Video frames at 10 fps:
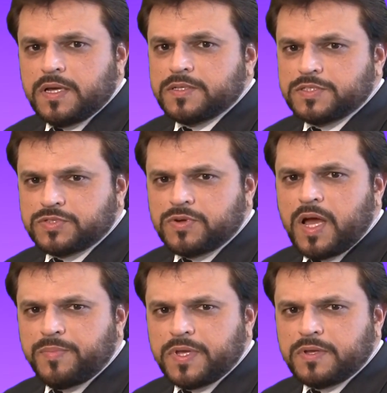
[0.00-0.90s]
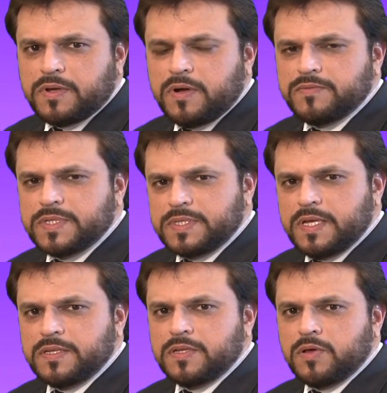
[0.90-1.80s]
strapping of the
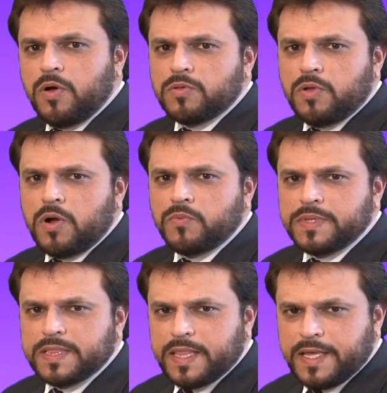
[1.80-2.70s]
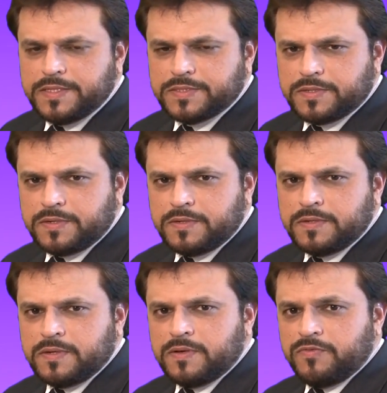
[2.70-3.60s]
tendon along with laser
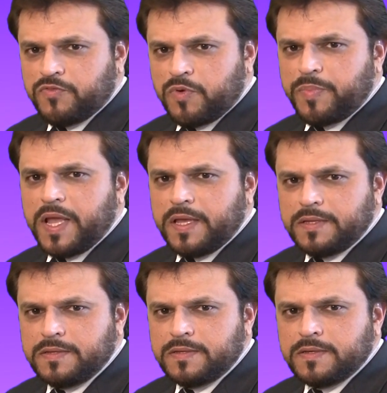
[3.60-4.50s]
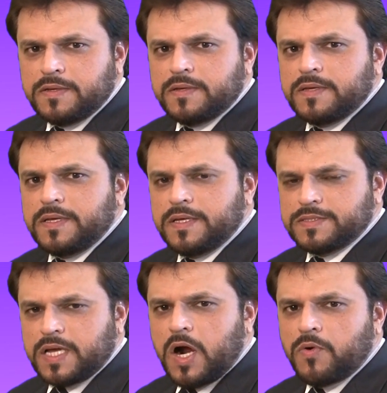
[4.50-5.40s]
for pain is
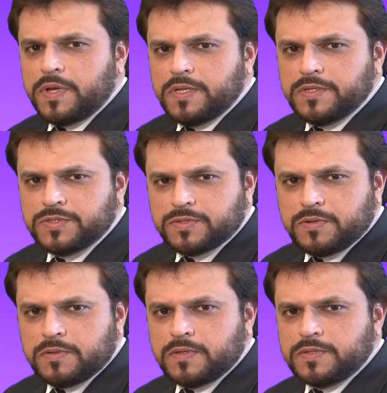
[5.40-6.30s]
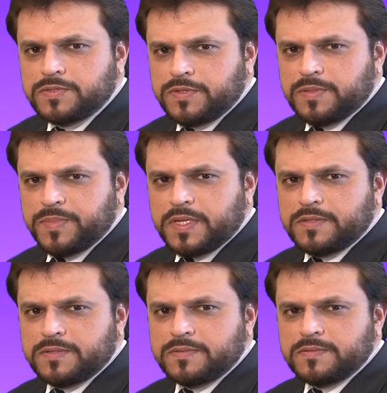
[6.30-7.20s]
our initial treatment.